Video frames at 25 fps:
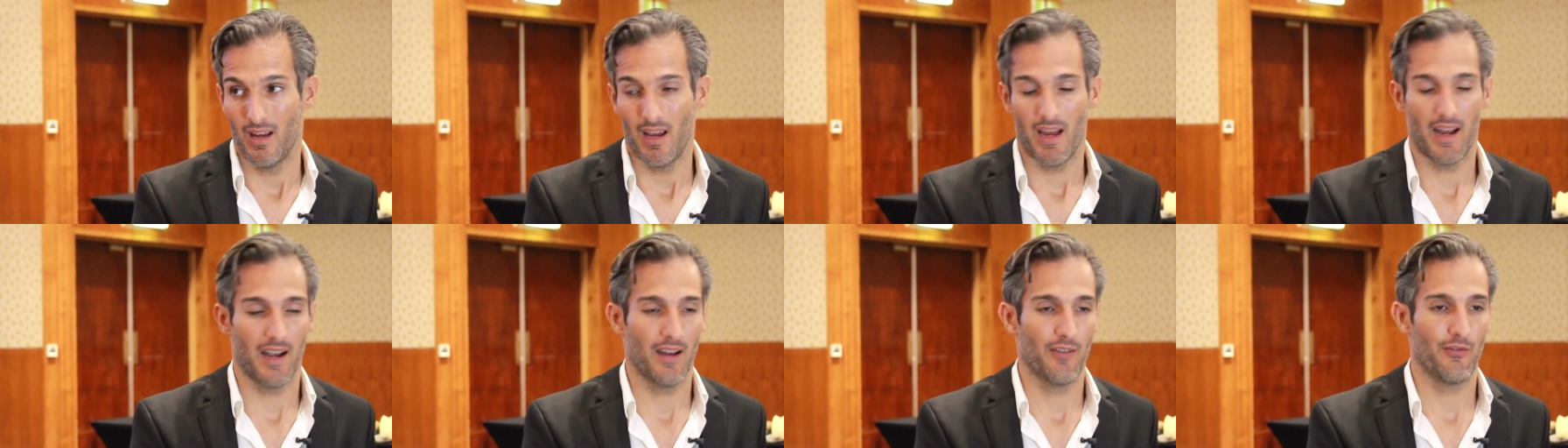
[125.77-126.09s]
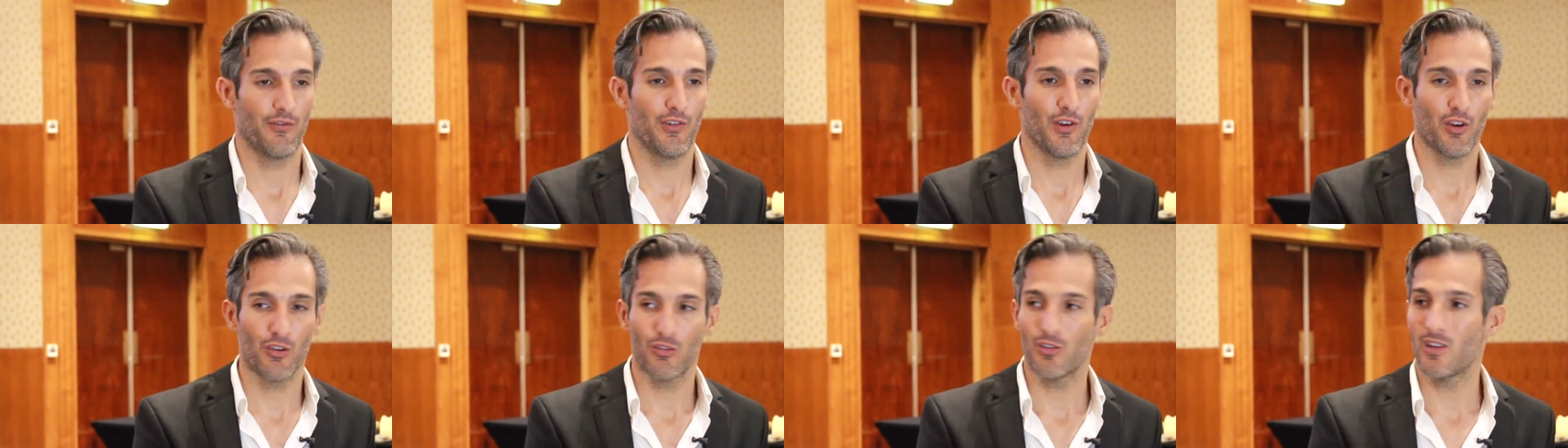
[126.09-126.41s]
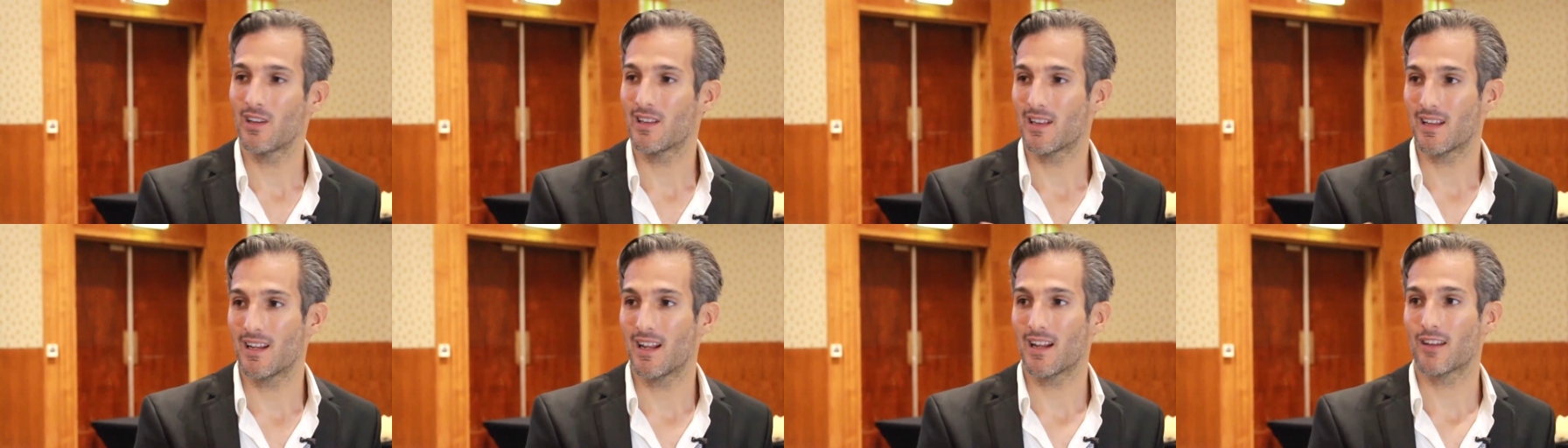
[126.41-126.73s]
And it feels
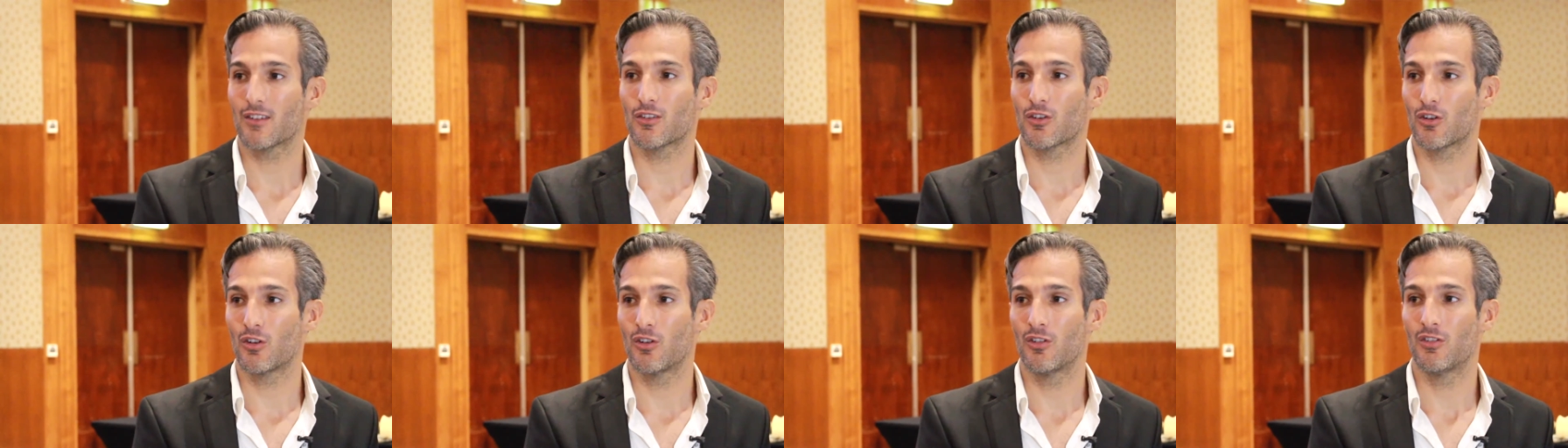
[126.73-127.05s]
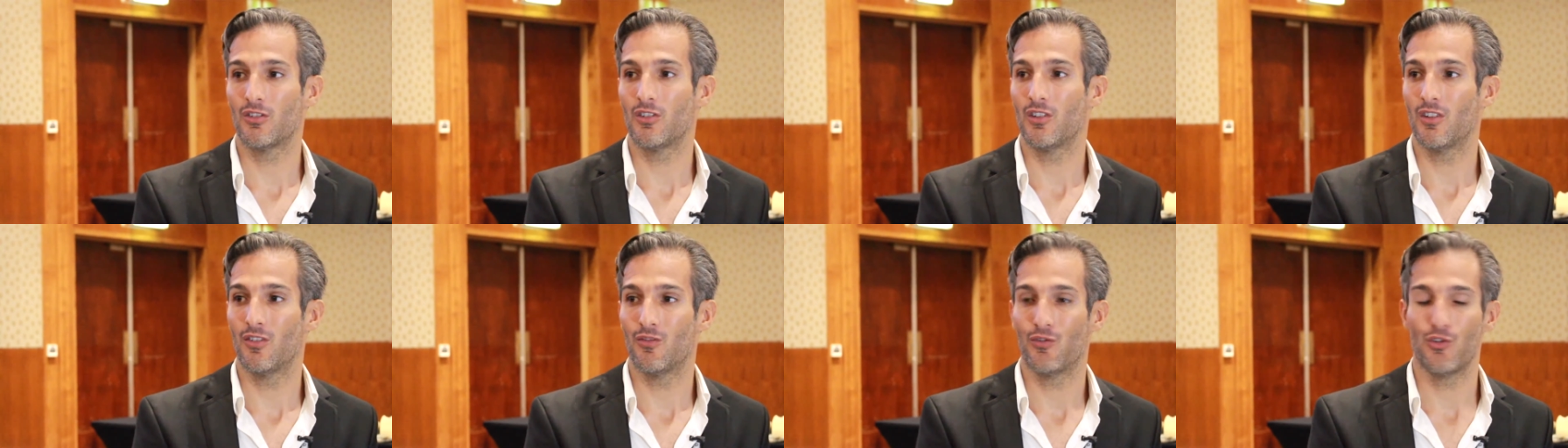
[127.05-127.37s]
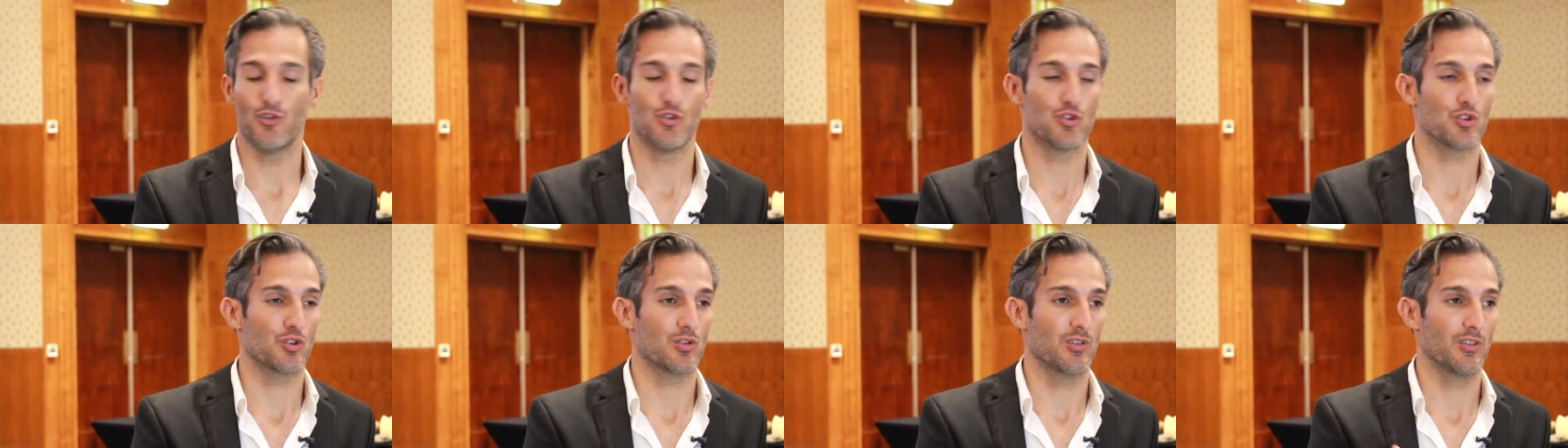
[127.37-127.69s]
like the next currency of the
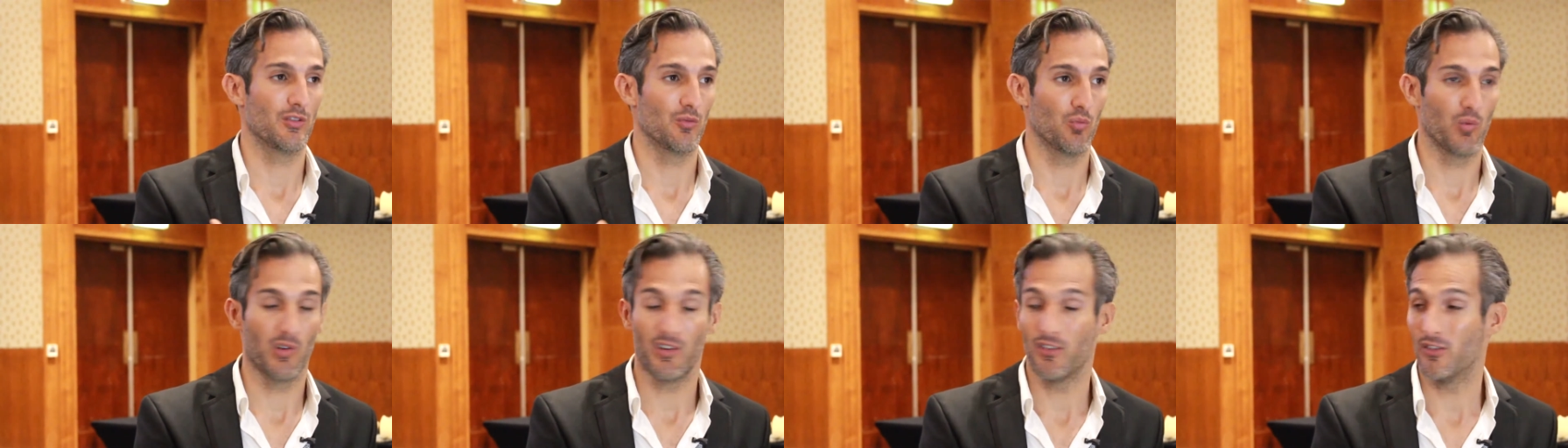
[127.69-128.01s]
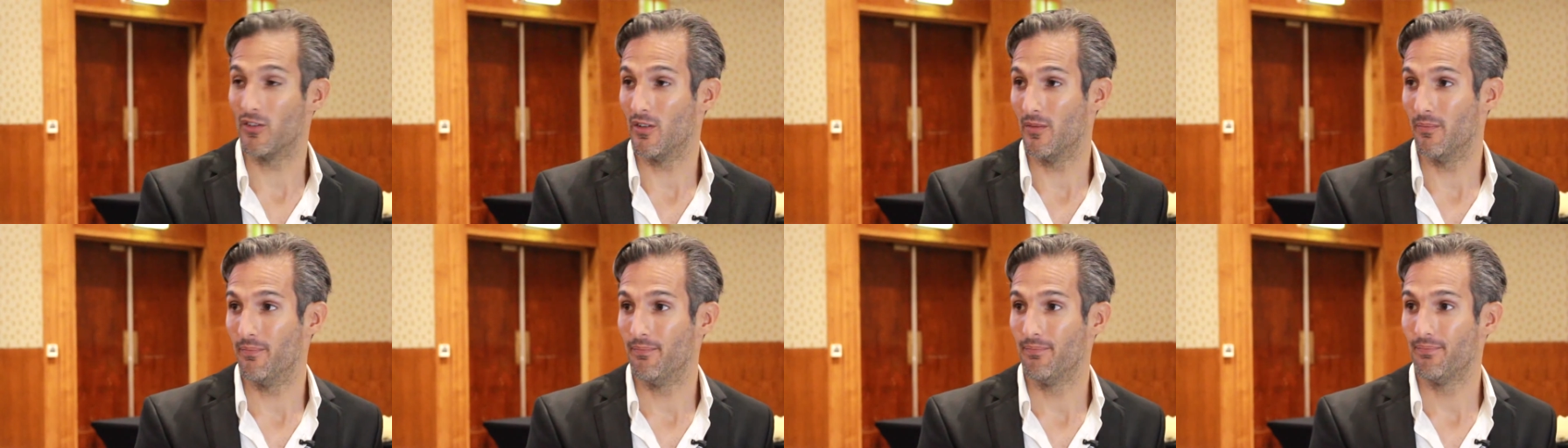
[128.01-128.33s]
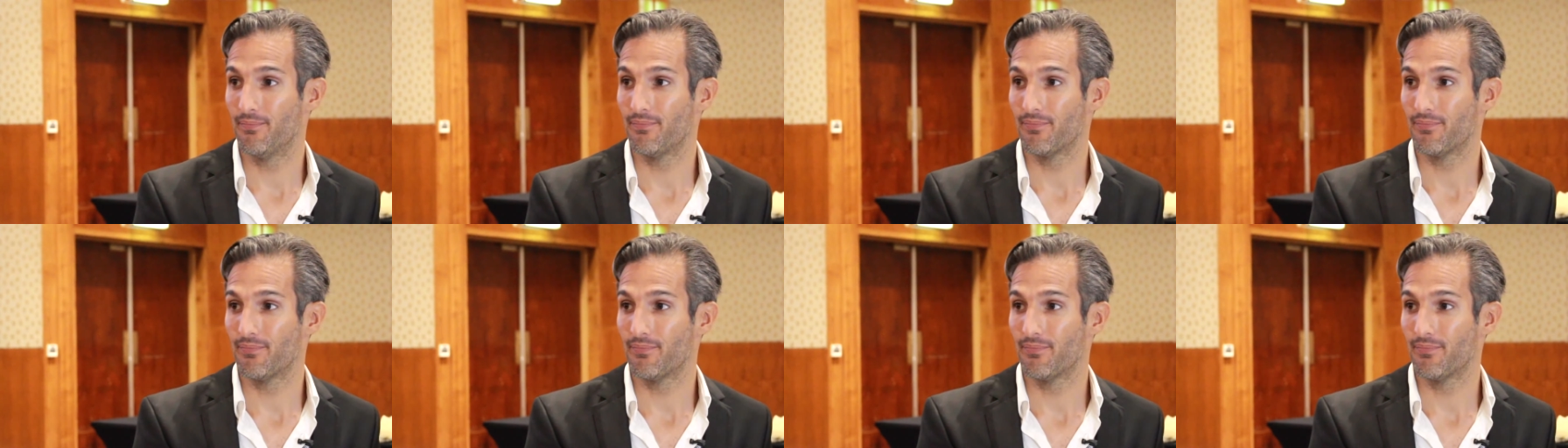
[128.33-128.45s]
future is wisdom